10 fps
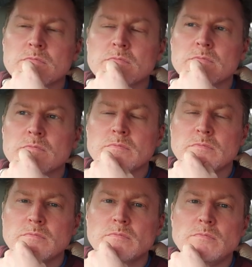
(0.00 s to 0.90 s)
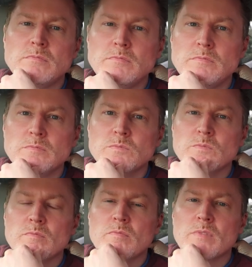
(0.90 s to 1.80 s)

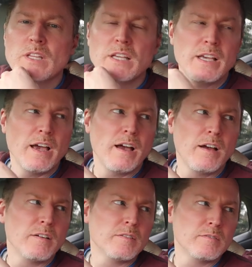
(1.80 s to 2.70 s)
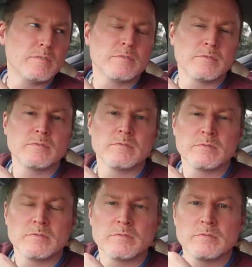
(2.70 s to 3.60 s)

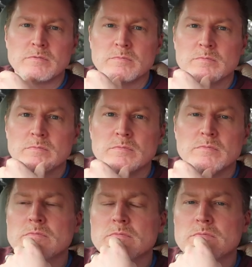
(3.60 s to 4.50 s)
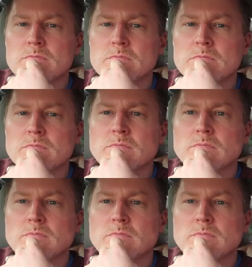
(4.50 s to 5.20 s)
(silent)